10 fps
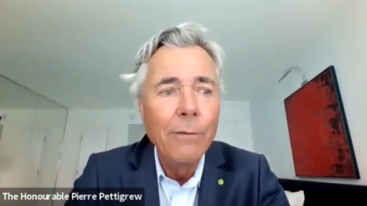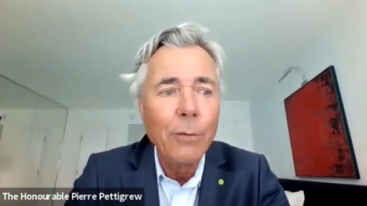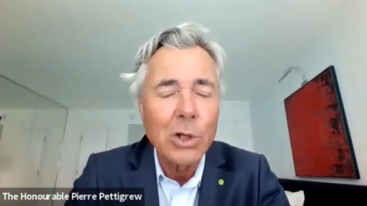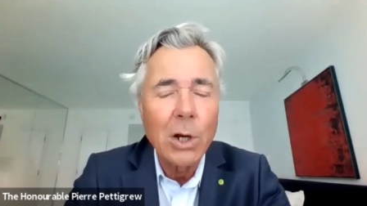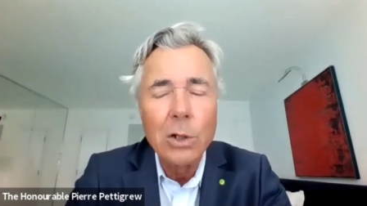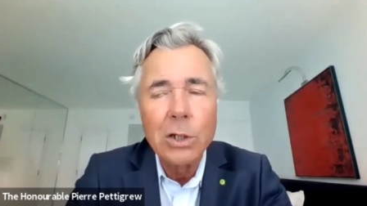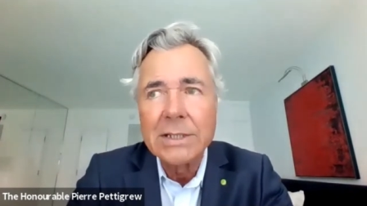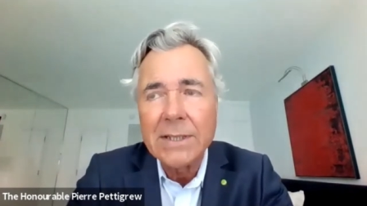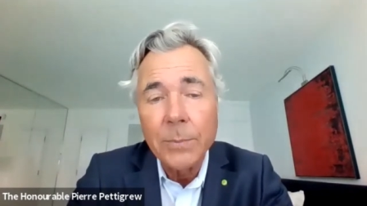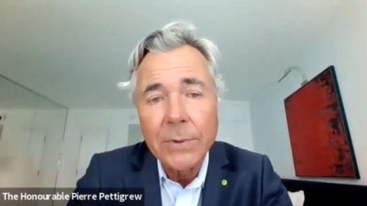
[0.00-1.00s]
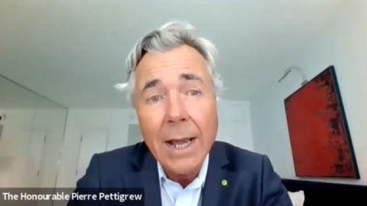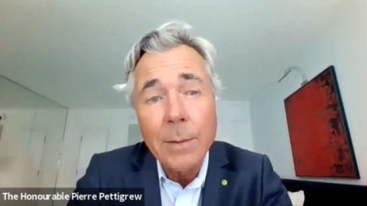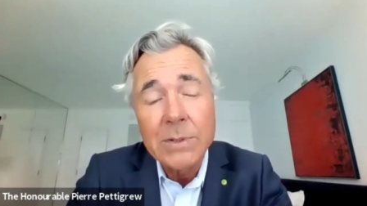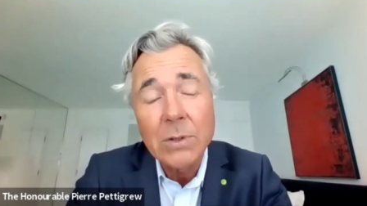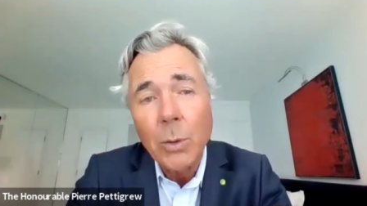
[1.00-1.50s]
for some
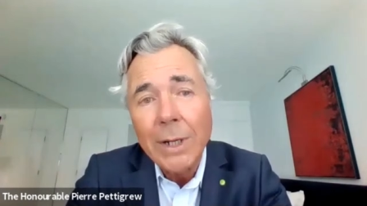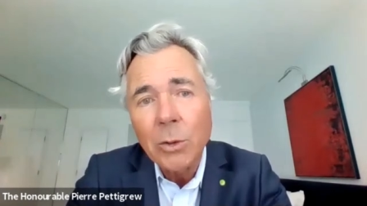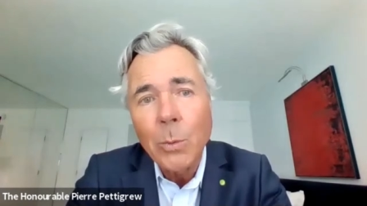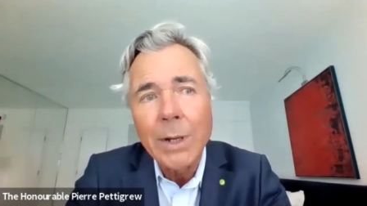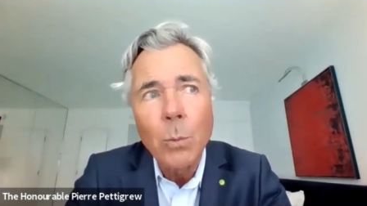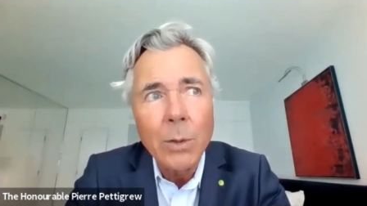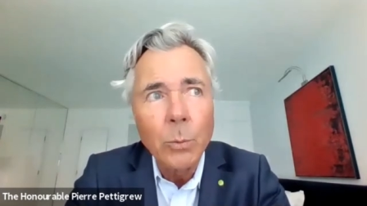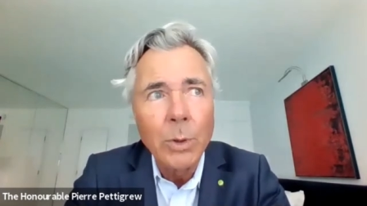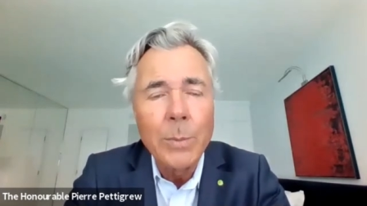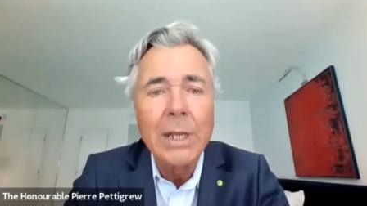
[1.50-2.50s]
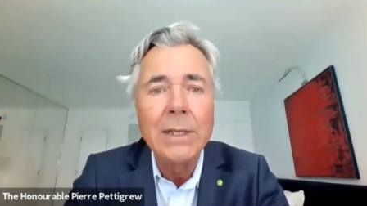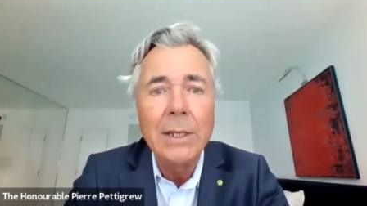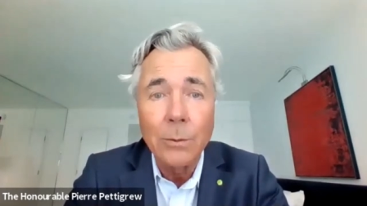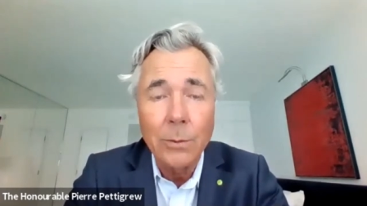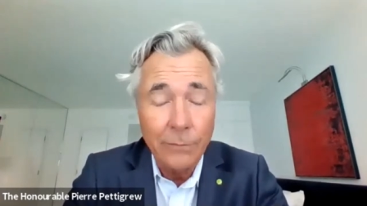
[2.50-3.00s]
time. So 2021 will be a
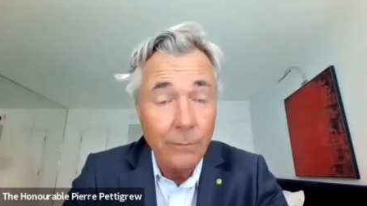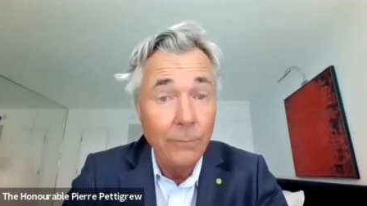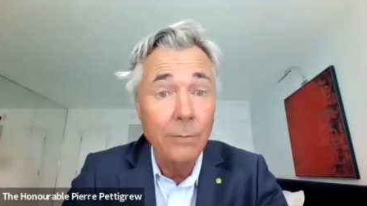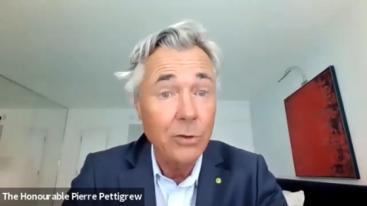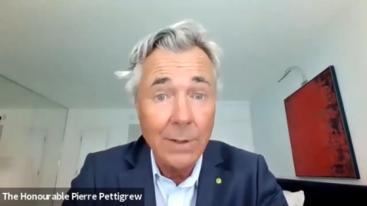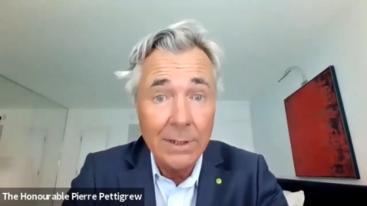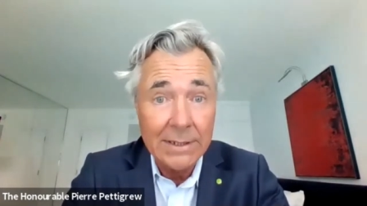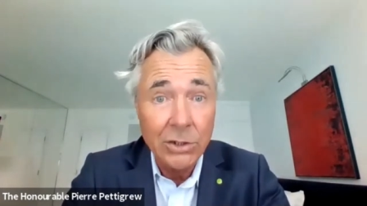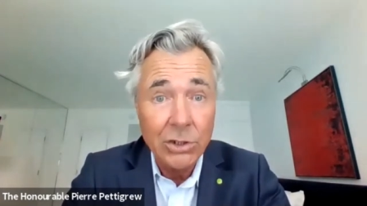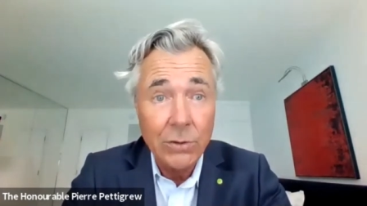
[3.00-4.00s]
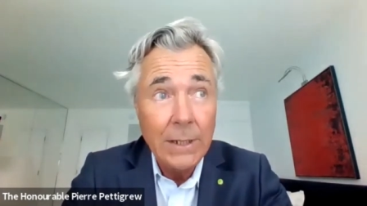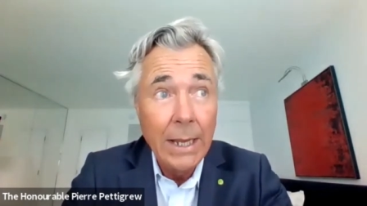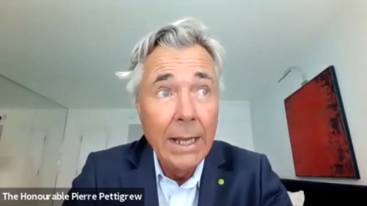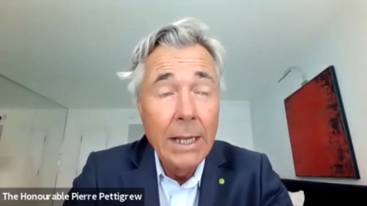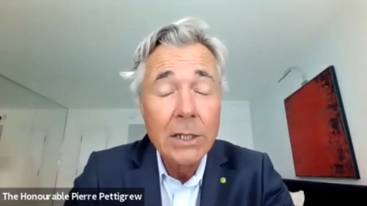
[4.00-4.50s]
year of, of transition
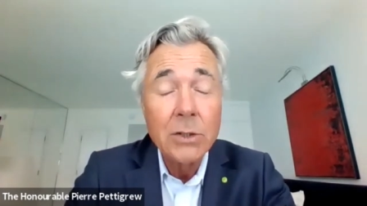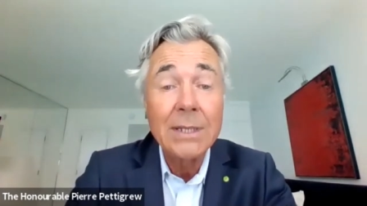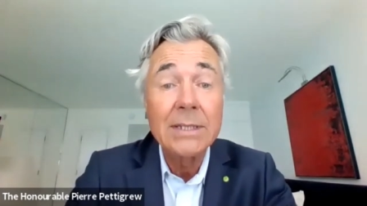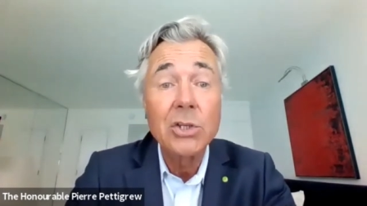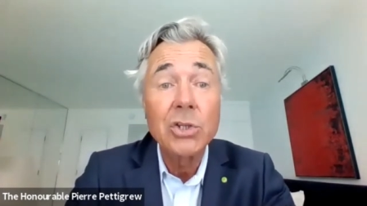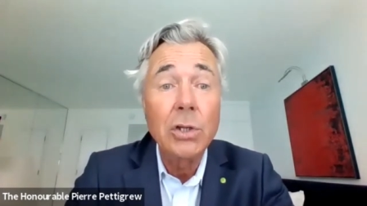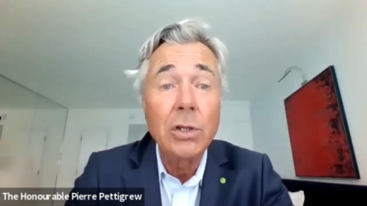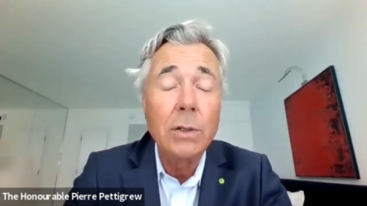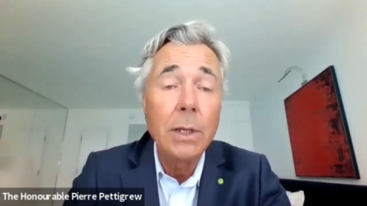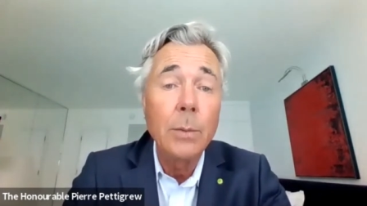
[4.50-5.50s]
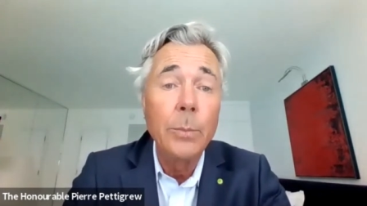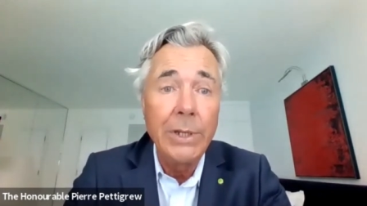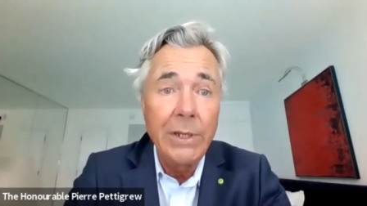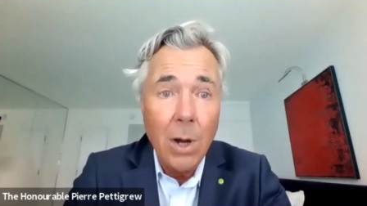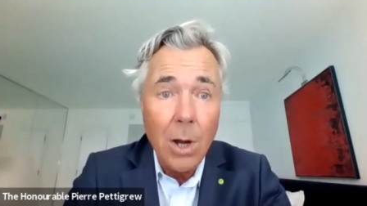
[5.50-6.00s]
transition
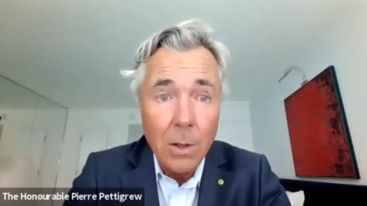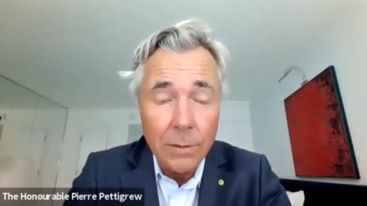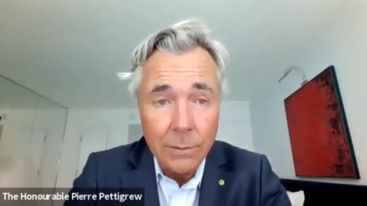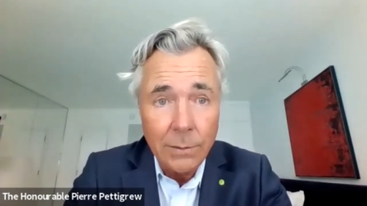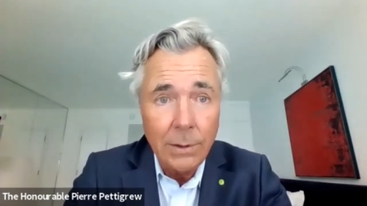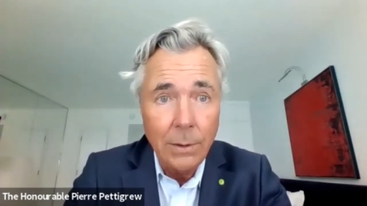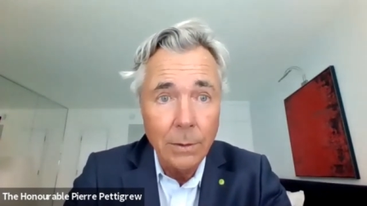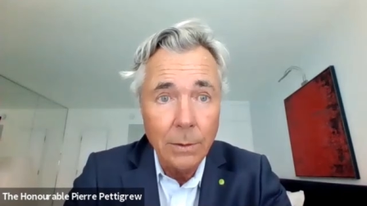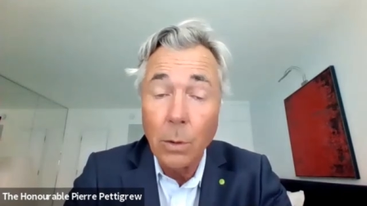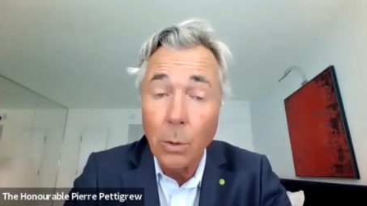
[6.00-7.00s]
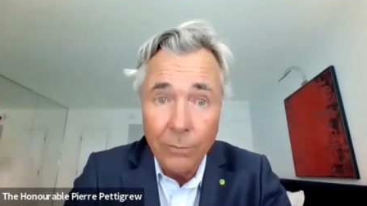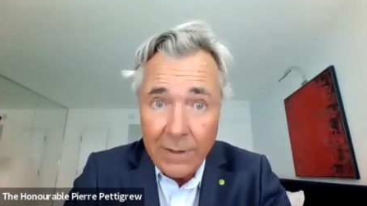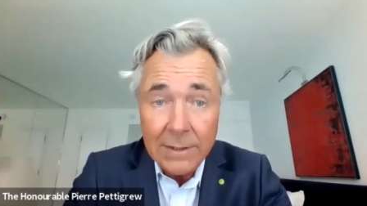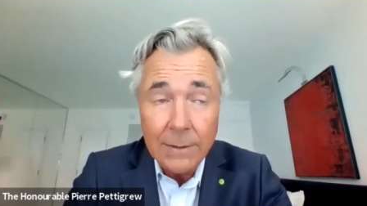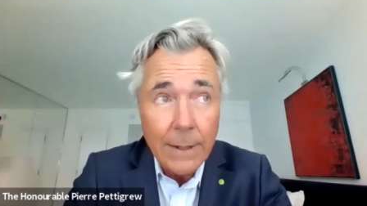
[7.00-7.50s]
beyond uh,
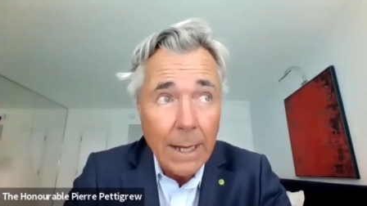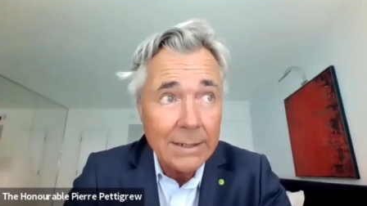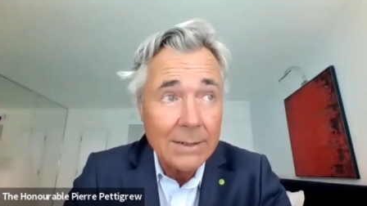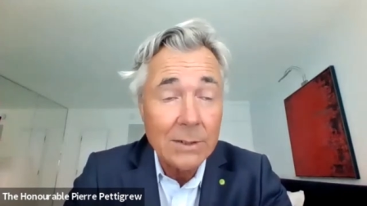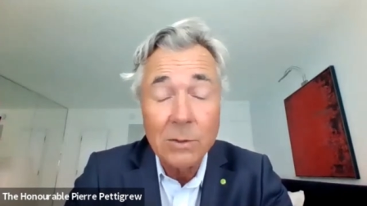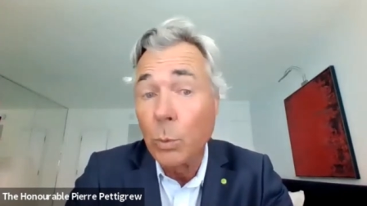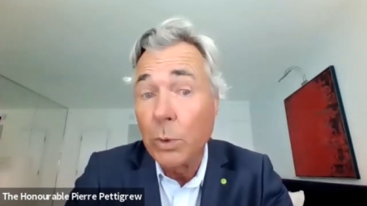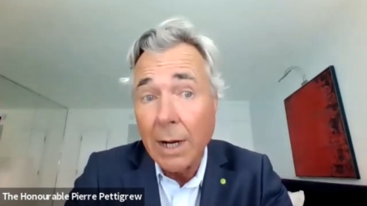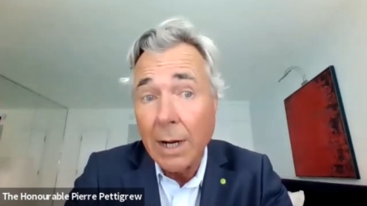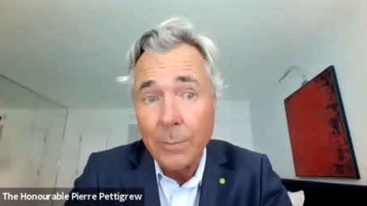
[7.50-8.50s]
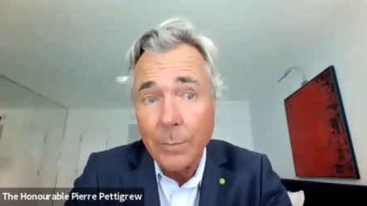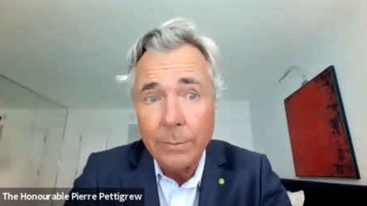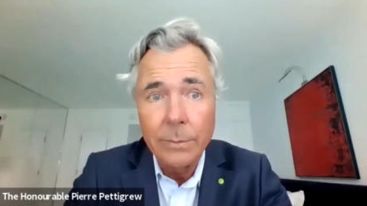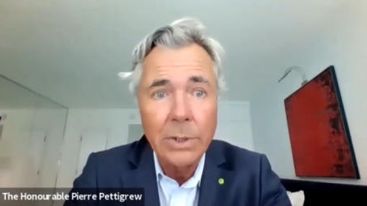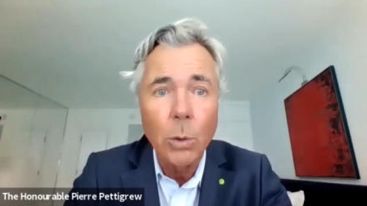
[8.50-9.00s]
COVID as we are,
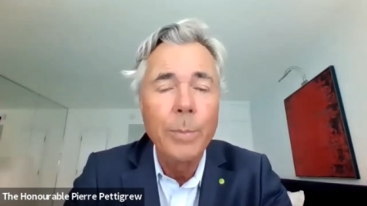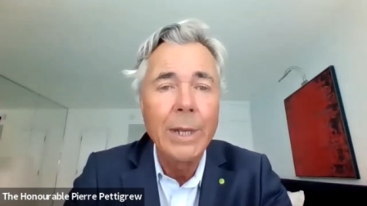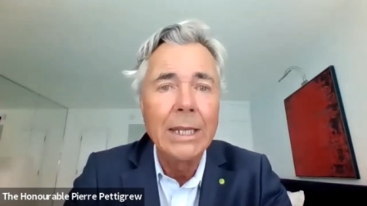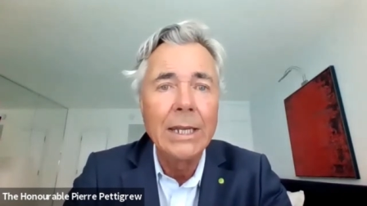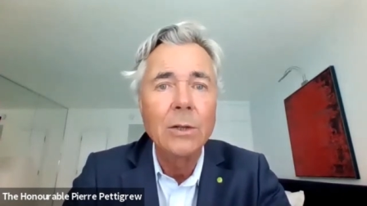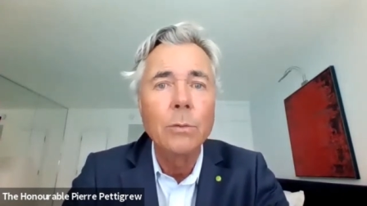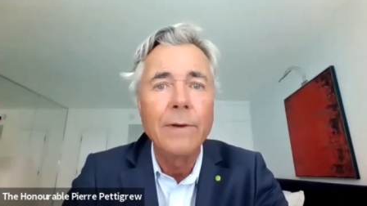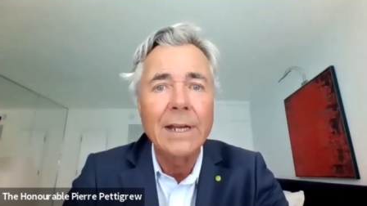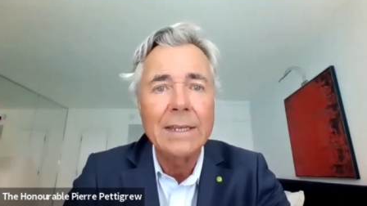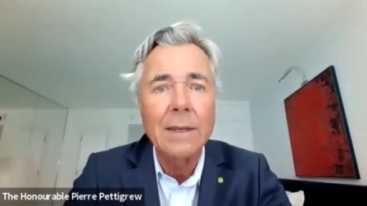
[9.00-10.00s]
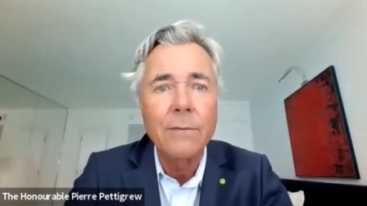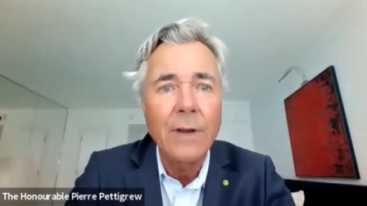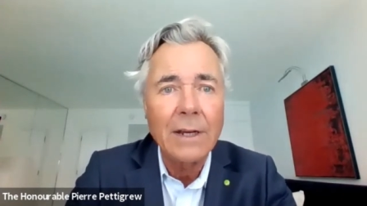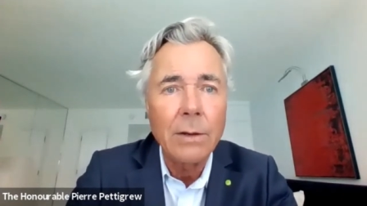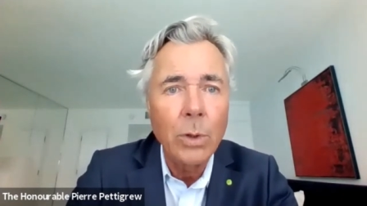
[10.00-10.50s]
you know, beginning to vac
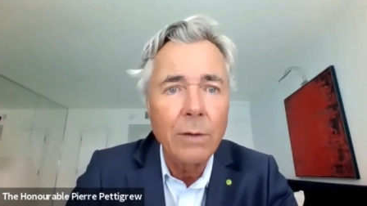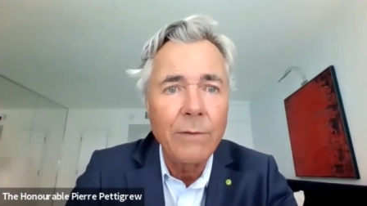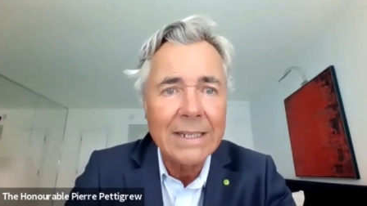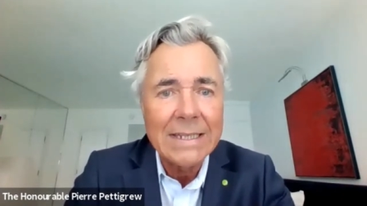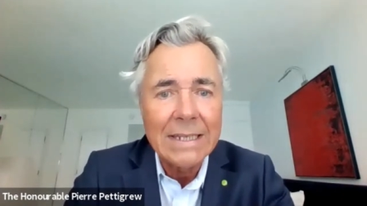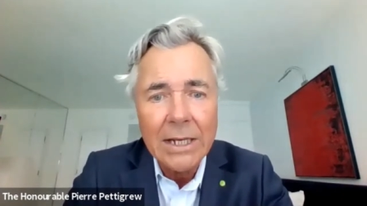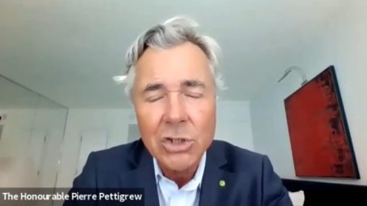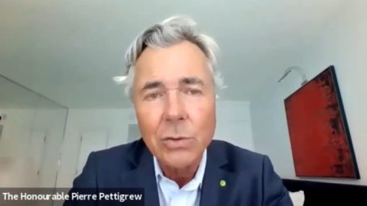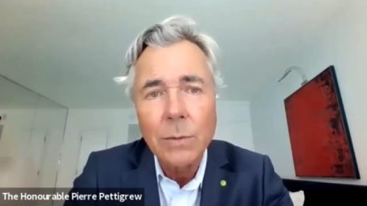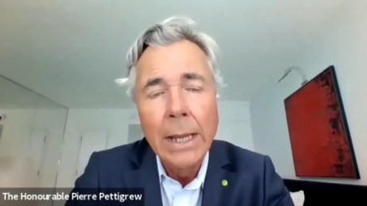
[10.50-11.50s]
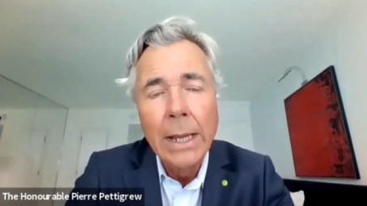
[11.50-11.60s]
vac with vaccination,